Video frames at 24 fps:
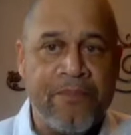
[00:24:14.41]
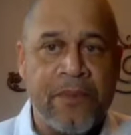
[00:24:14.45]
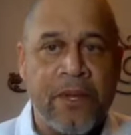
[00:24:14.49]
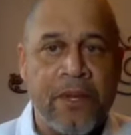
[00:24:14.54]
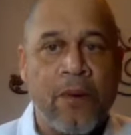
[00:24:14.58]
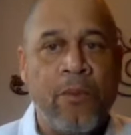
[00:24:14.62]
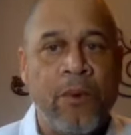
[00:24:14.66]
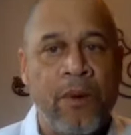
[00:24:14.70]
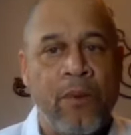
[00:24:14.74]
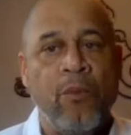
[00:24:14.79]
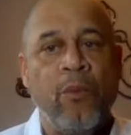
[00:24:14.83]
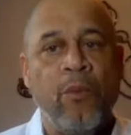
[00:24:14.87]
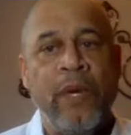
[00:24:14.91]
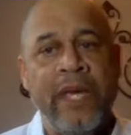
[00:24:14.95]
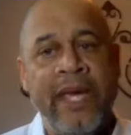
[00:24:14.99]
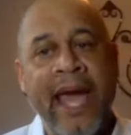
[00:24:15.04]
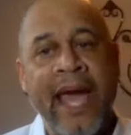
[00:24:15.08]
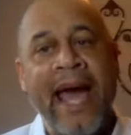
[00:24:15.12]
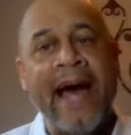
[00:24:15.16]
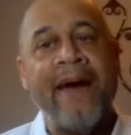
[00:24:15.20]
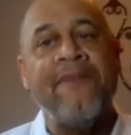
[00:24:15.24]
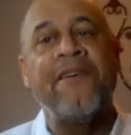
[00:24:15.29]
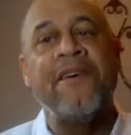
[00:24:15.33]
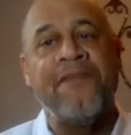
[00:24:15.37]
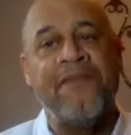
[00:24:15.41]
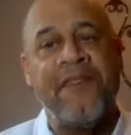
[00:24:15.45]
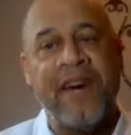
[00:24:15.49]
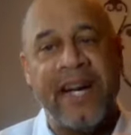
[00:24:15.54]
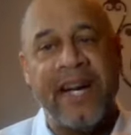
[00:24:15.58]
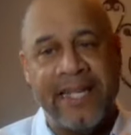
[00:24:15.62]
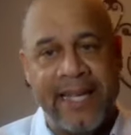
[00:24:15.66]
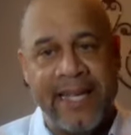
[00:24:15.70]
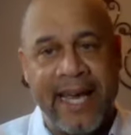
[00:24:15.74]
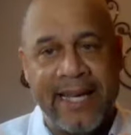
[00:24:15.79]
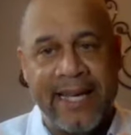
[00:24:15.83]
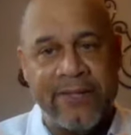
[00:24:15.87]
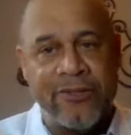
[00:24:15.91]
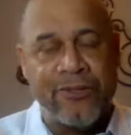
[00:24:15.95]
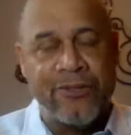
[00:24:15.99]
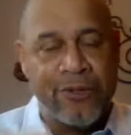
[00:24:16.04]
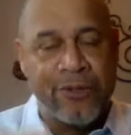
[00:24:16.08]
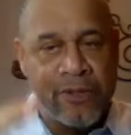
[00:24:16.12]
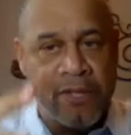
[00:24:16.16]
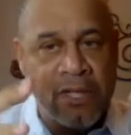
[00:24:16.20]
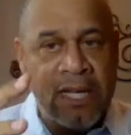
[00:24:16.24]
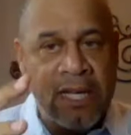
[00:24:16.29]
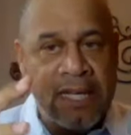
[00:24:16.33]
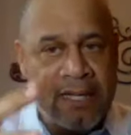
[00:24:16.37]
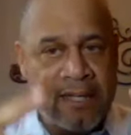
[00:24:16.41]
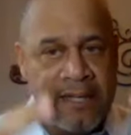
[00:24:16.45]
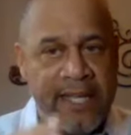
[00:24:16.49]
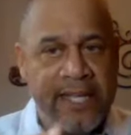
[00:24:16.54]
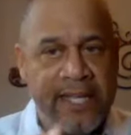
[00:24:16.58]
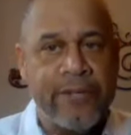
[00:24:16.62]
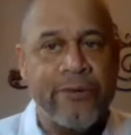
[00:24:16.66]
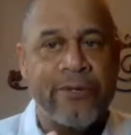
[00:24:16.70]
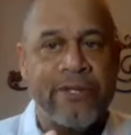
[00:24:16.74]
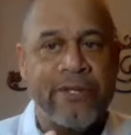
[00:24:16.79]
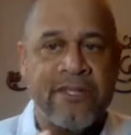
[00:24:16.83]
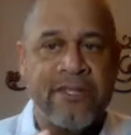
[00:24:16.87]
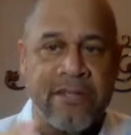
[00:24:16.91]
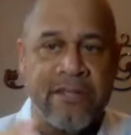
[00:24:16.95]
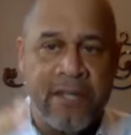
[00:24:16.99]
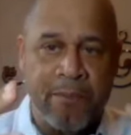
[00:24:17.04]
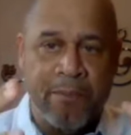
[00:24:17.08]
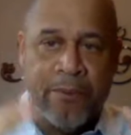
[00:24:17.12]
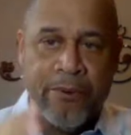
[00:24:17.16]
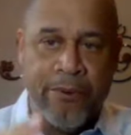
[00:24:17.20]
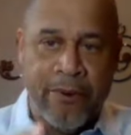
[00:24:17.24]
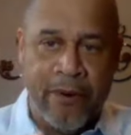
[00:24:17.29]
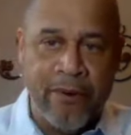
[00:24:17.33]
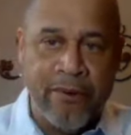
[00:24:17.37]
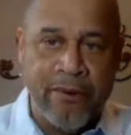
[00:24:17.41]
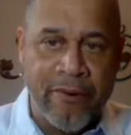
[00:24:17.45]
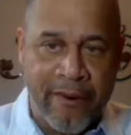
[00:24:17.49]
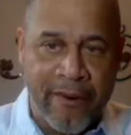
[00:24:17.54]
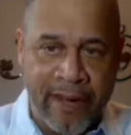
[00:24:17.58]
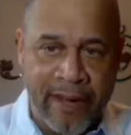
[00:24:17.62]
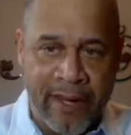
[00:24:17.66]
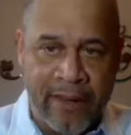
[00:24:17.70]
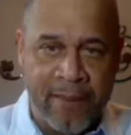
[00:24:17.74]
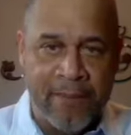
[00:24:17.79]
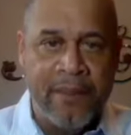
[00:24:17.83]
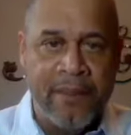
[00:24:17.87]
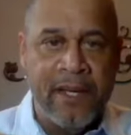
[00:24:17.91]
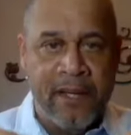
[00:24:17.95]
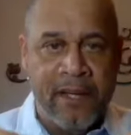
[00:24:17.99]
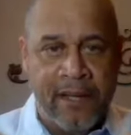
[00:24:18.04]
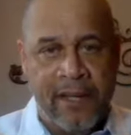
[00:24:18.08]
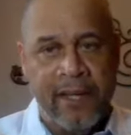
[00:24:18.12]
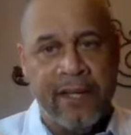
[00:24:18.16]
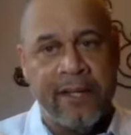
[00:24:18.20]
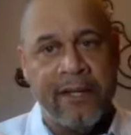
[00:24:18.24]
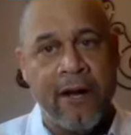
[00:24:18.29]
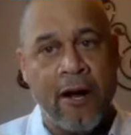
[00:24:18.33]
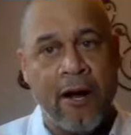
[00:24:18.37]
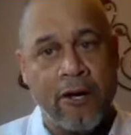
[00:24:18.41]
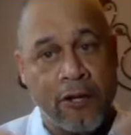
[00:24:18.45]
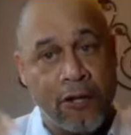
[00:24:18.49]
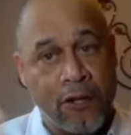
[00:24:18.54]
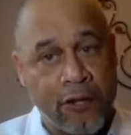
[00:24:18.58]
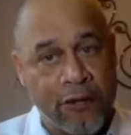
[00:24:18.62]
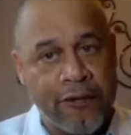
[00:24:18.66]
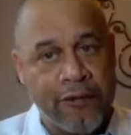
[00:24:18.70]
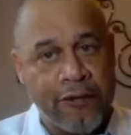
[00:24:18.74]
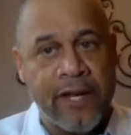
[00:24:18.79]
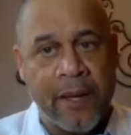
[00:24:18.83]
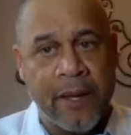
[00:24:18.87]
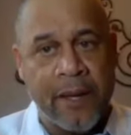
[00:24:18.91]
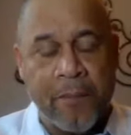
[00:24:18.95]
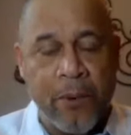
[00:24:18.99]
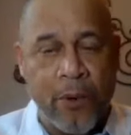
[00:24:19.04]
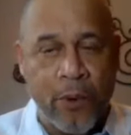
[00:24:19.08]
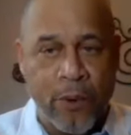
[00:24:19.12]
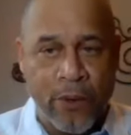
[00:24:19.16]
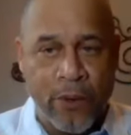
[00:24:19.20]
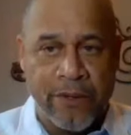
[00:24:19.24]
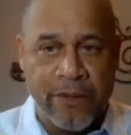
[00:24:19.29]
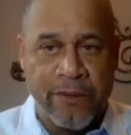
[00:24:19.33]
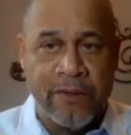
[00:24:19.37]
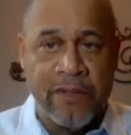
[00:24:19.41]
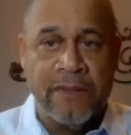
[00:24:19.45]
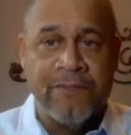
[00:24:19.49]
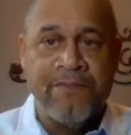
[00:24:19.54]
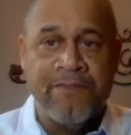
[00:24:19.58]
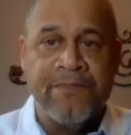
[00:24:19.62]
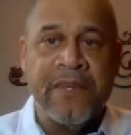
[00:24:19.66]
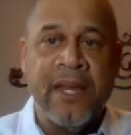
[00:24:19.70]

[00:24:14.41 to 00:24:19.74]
We have a financial literacy program in our learning portal,